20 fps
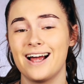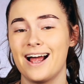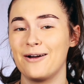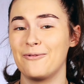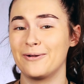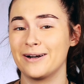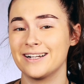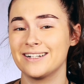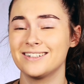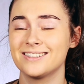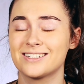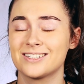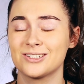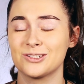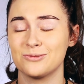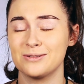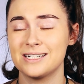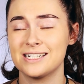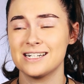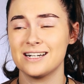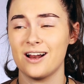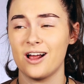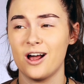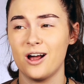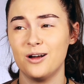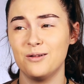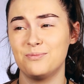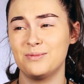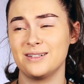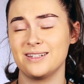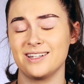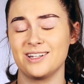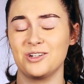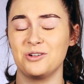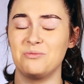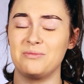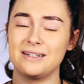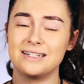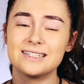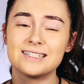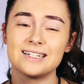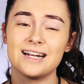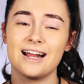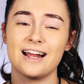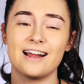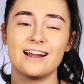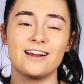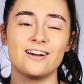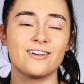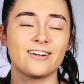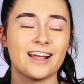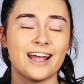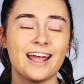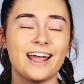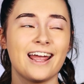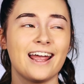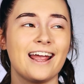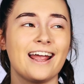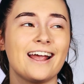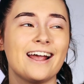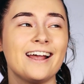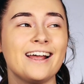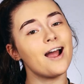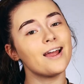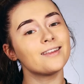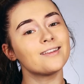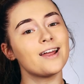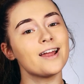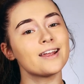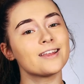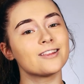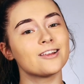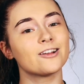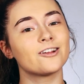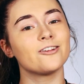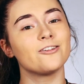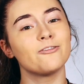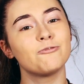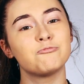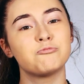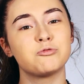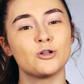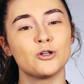I wanted to switch it up a little bit today, okay? I like the Goof